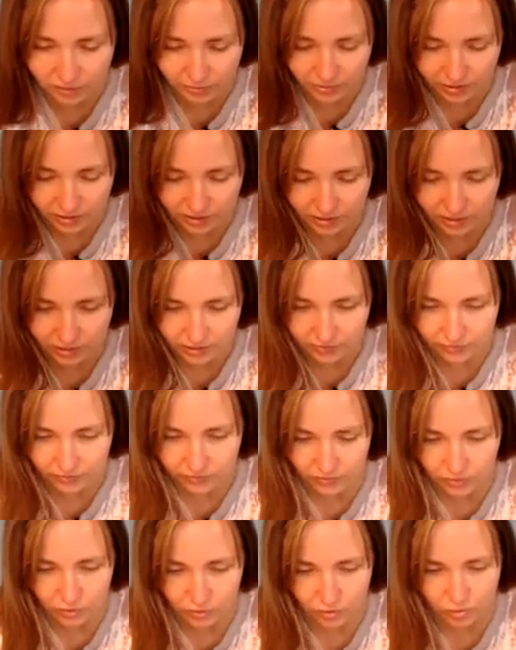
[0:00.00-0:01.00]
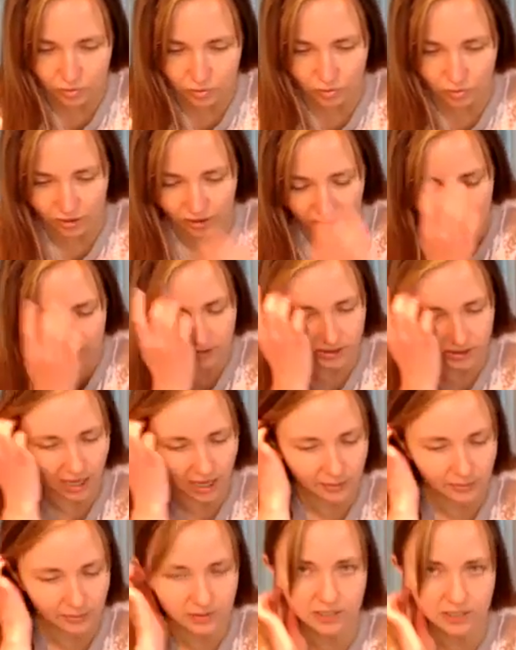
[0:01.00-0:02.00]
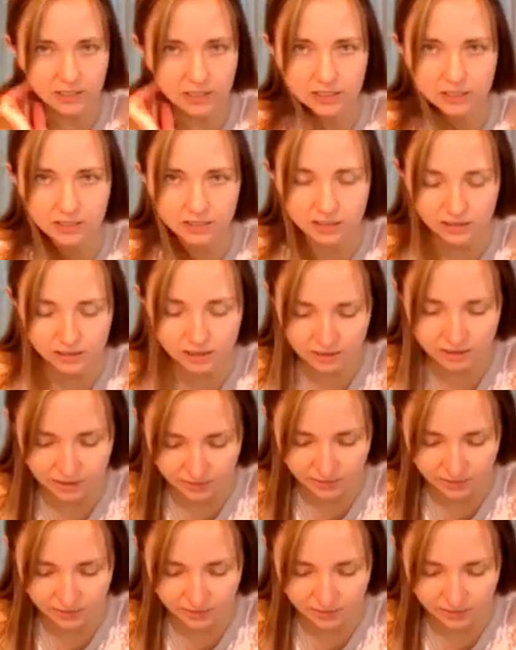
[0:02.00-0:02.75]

a bit. So doing the same seated.